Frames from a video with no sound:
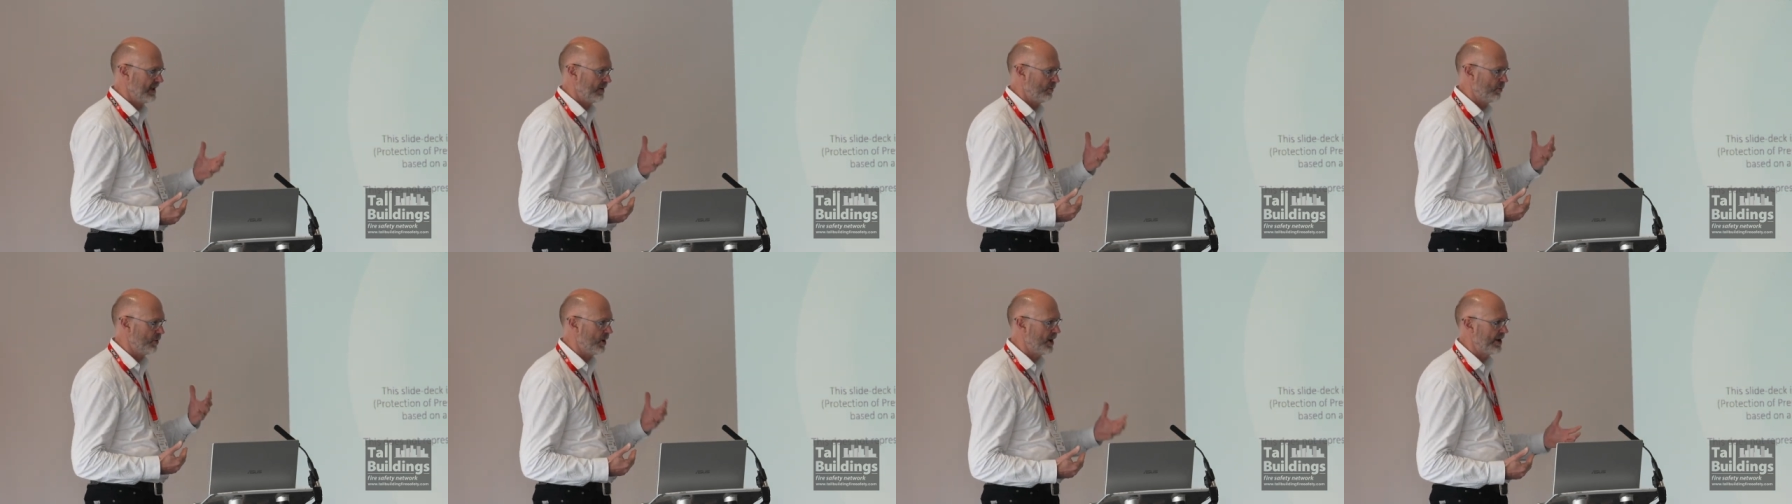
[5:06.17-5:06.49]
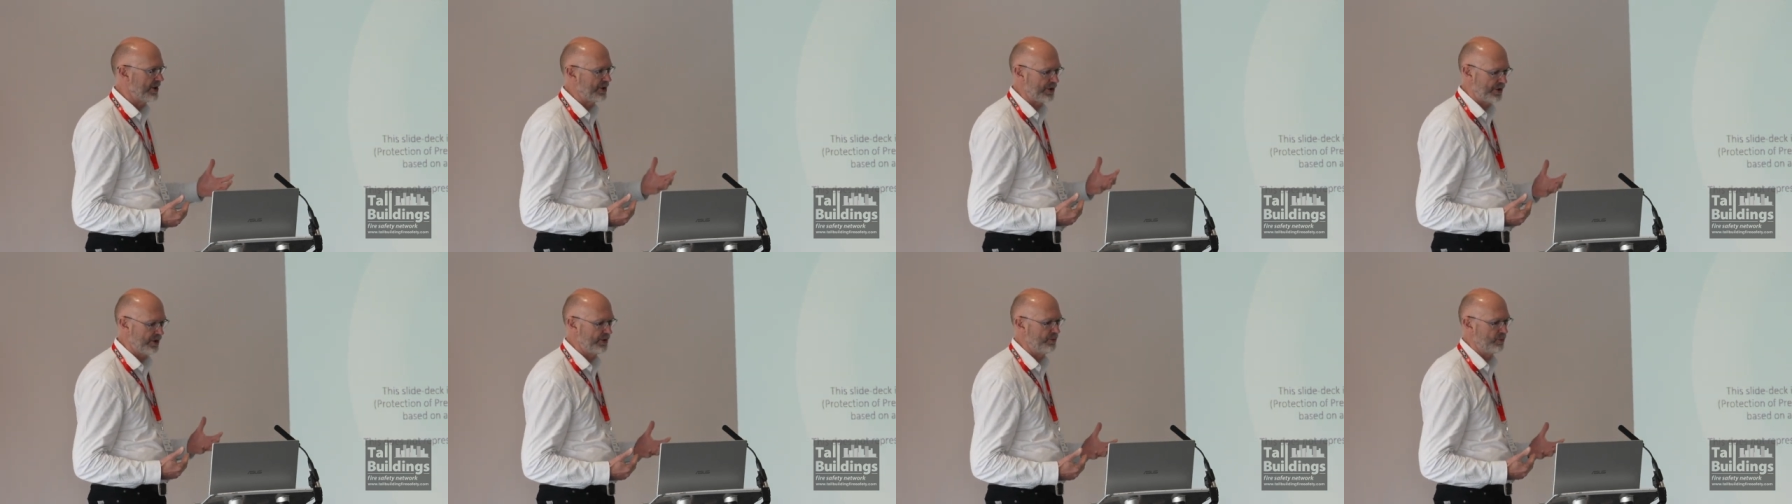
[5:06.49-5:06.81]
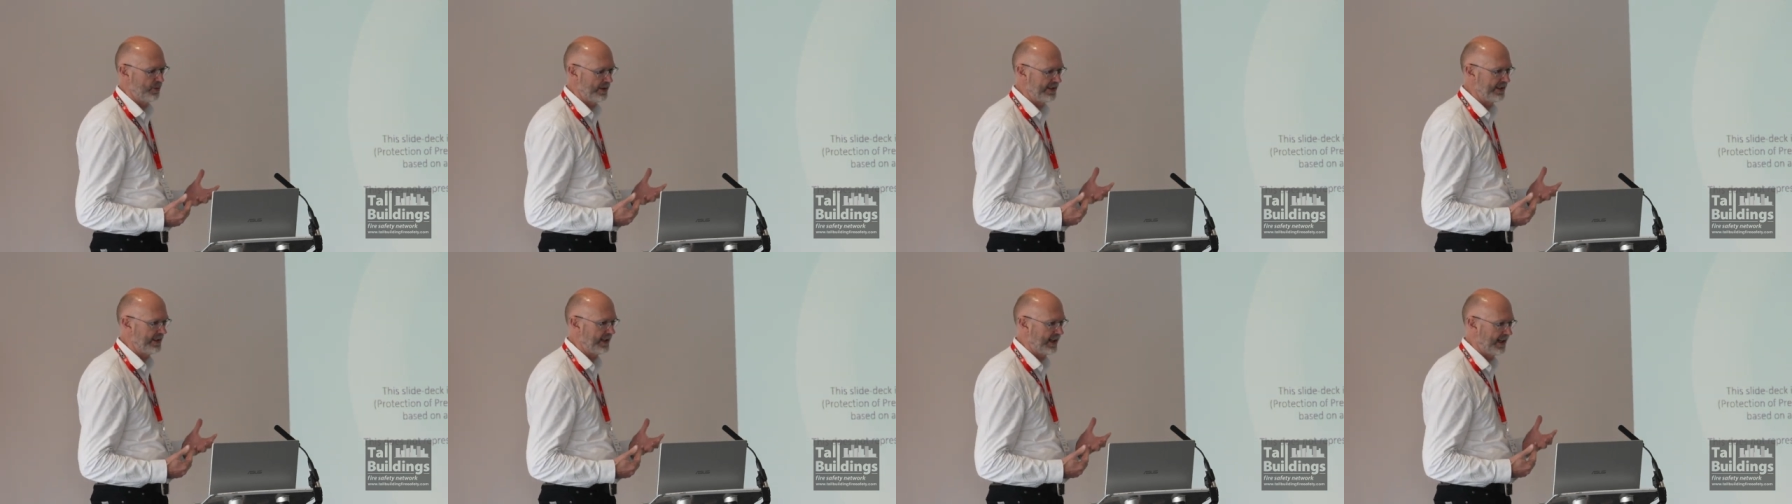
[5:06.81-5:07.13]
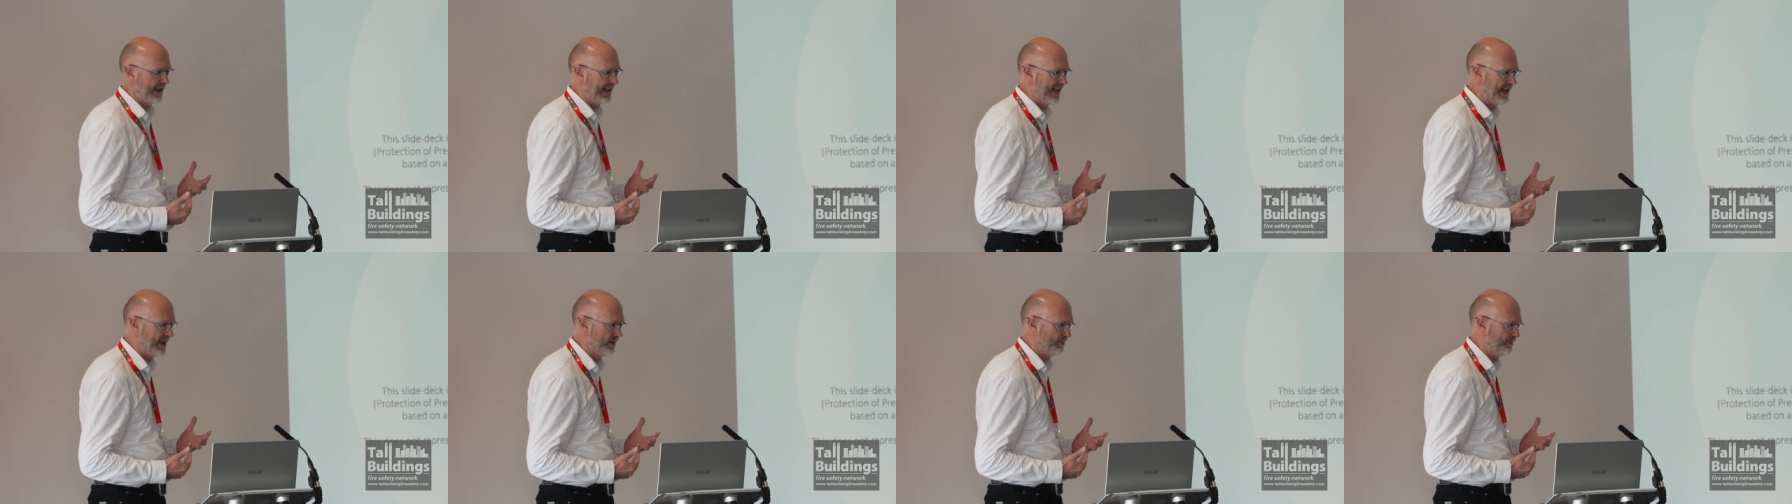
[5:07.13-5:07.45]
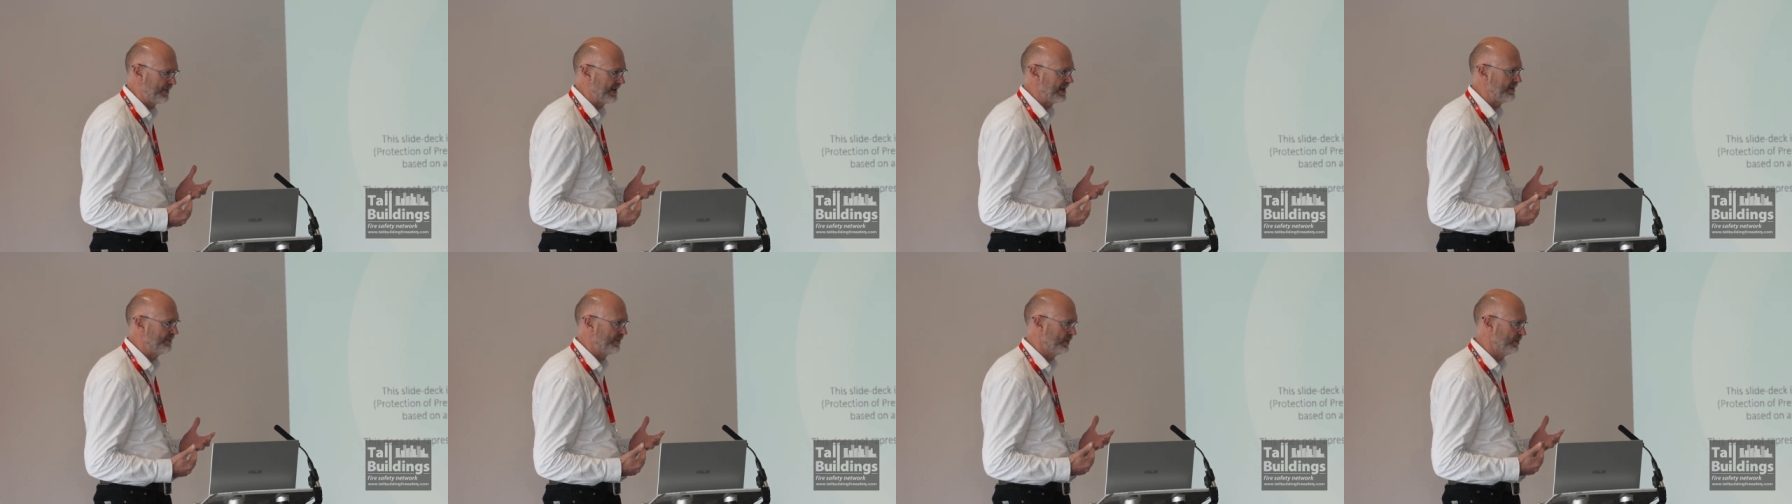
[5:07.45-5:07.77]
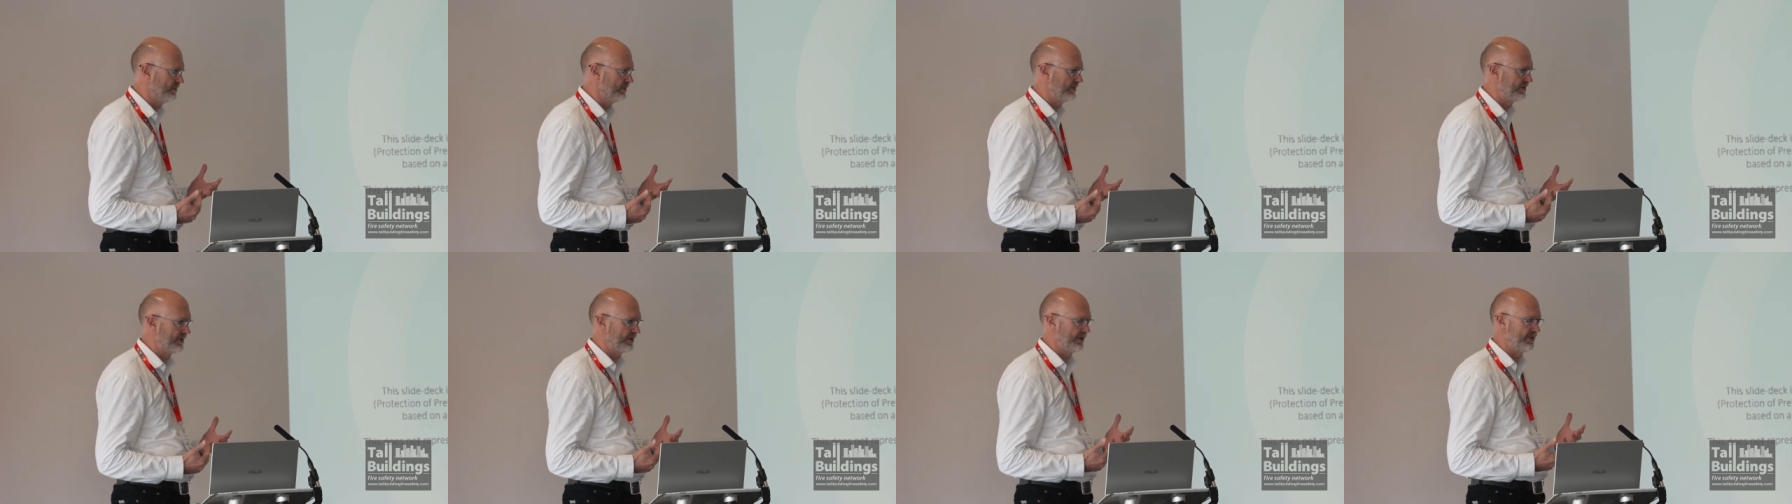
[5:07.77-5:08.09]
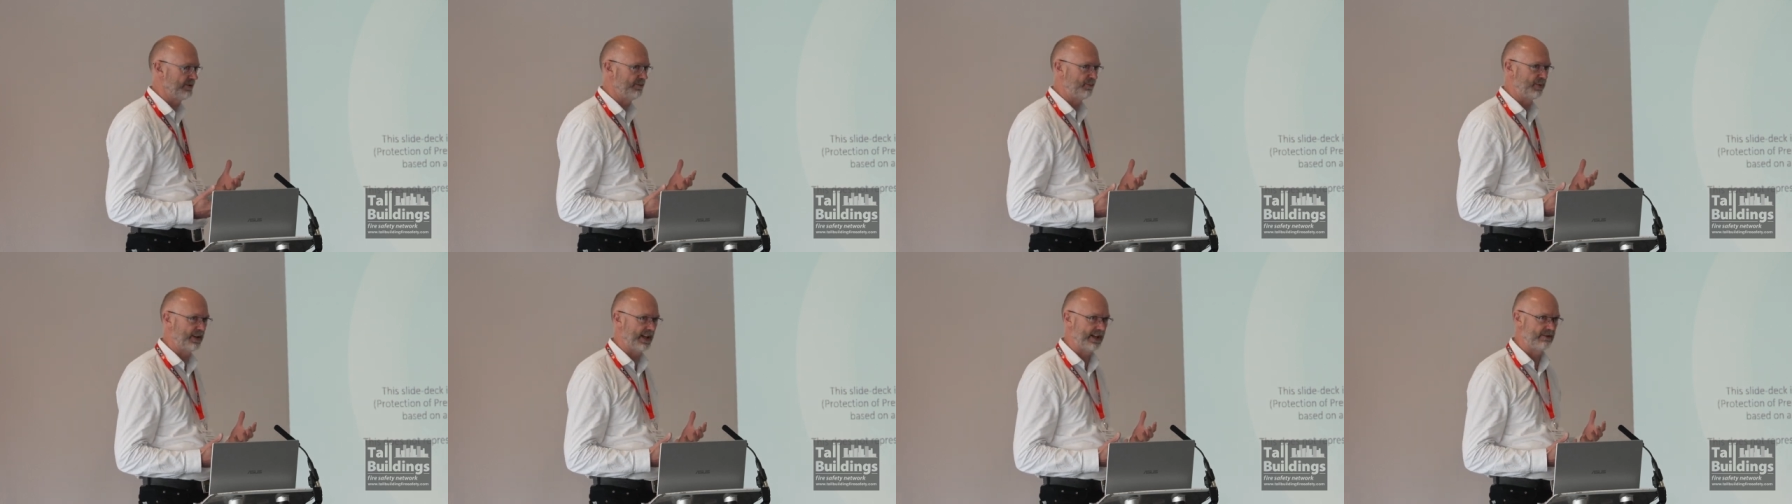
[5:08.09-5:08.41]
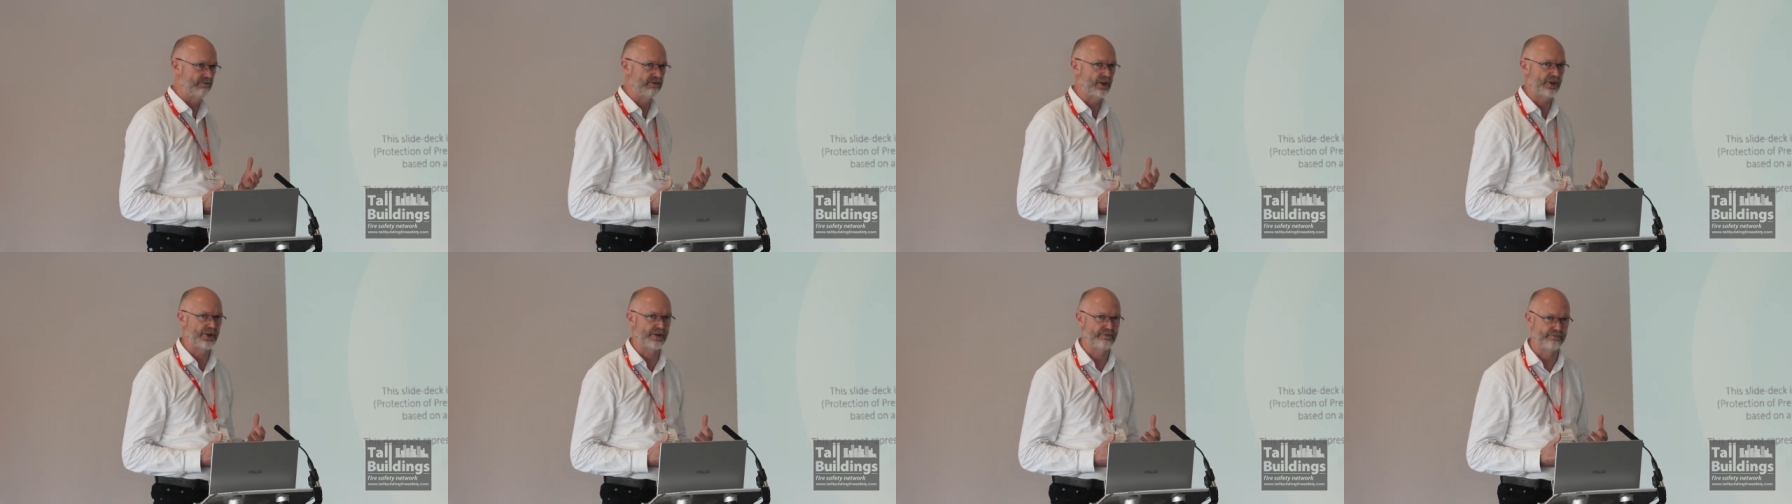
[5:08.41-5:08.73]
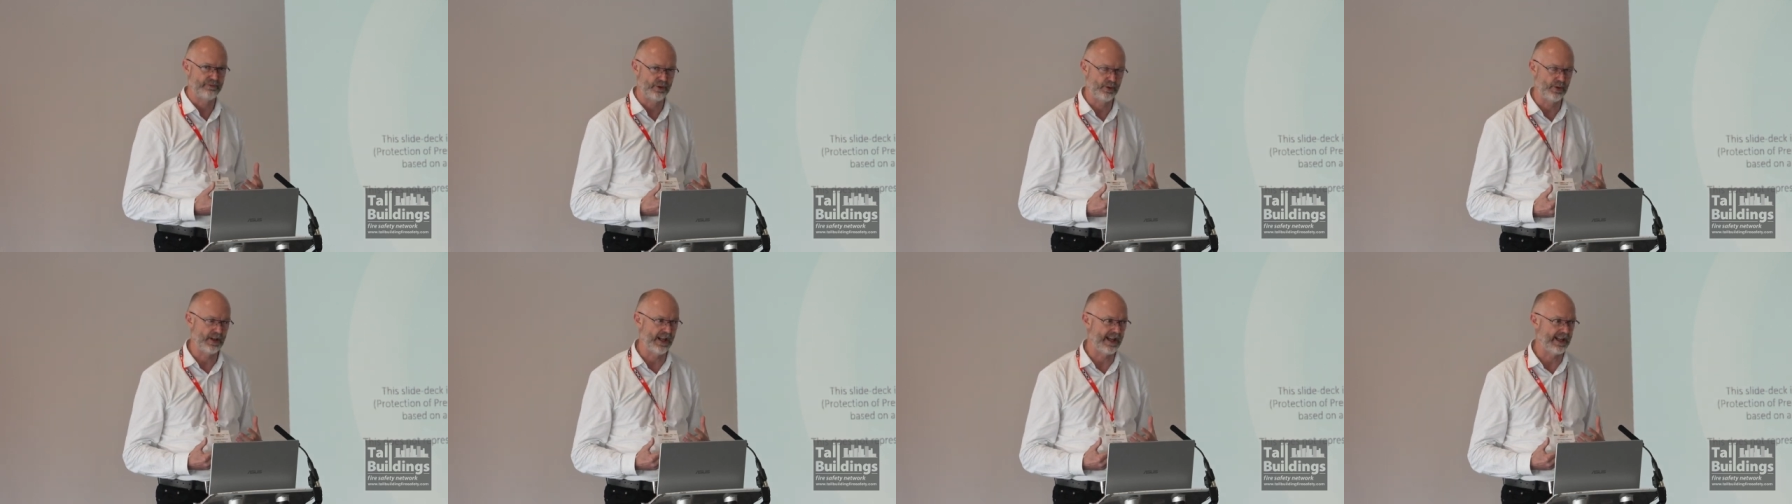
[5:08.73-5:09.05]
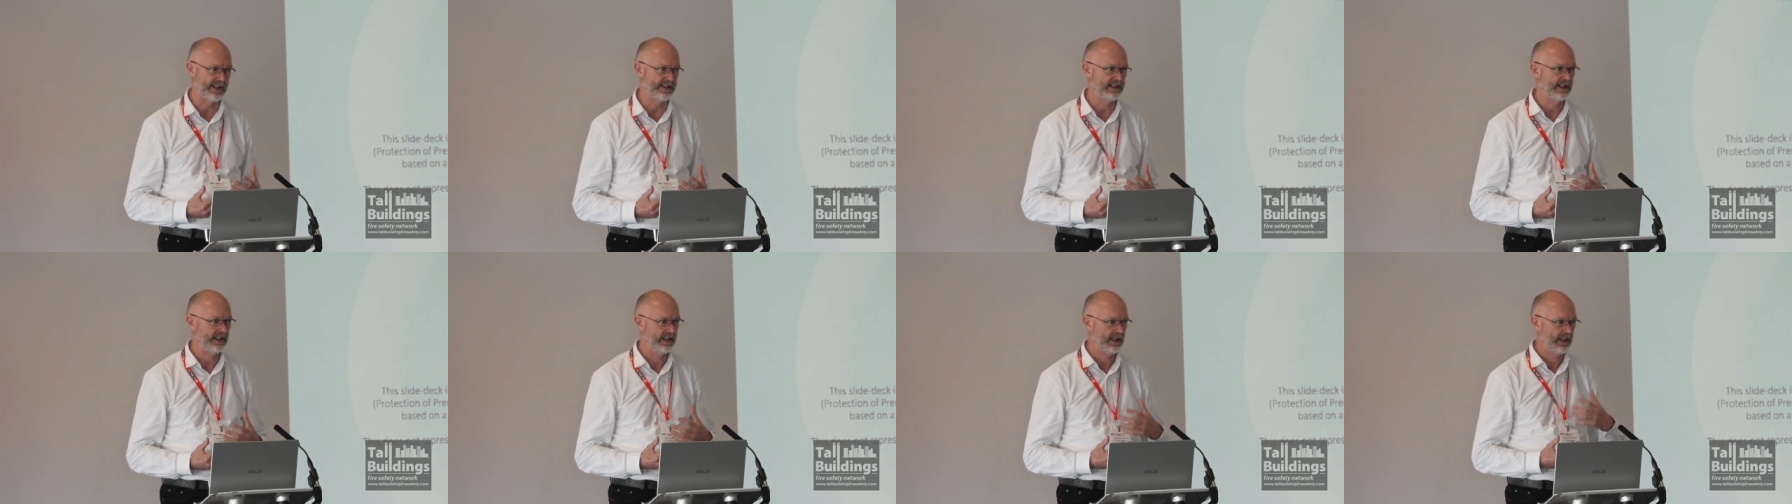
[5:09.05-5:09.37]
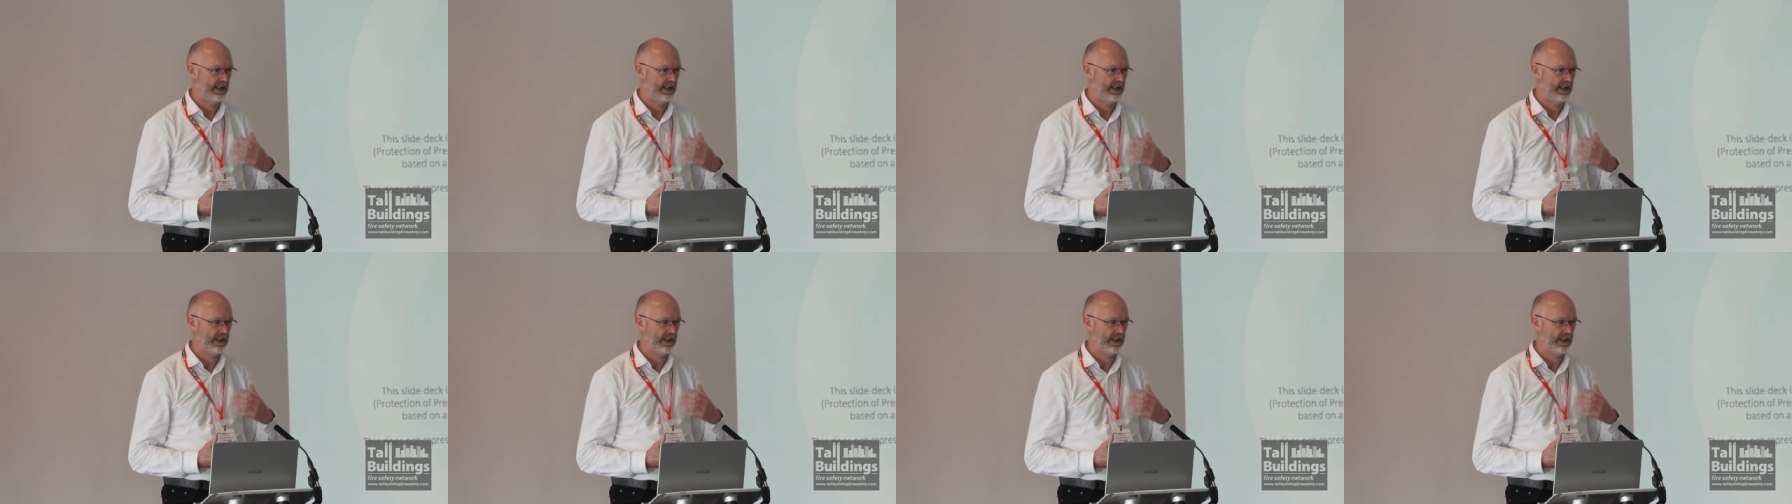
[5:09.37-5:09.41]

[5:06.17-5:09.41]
Why should we allow people to play Russian roulette